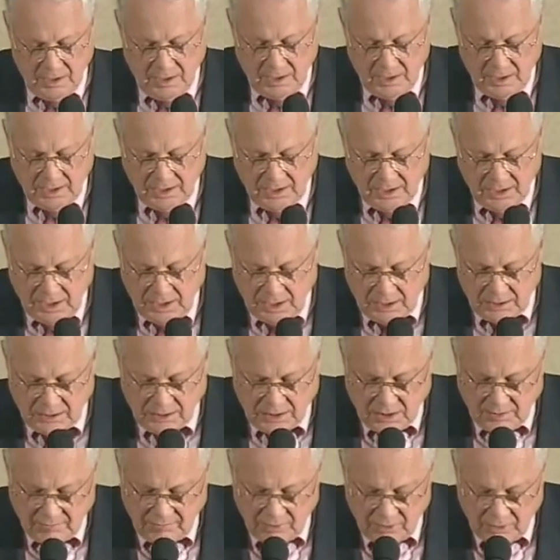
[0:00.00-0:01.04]
and I can't
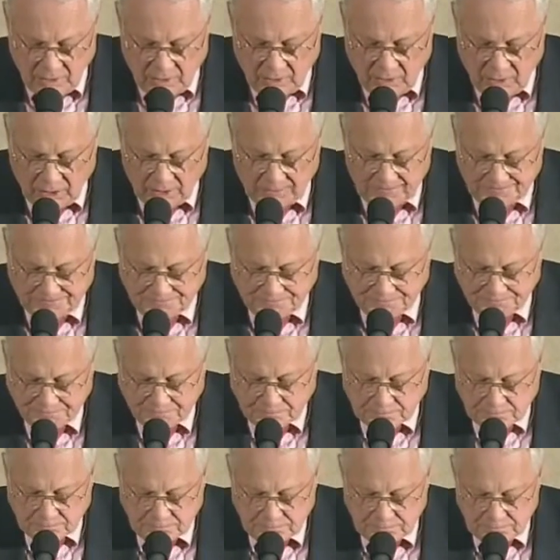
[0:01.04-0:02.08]
cover it all.
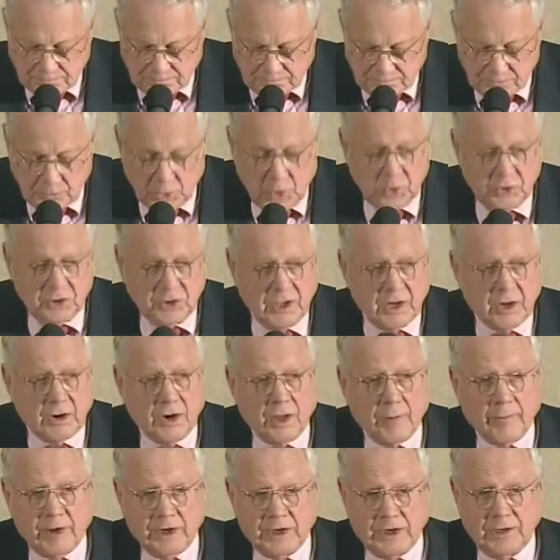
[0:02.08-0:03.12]
You can get it
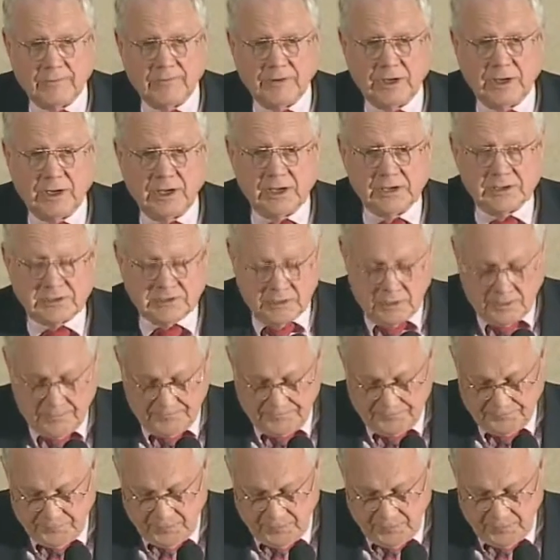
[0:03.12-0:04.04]
on my DVDs, though.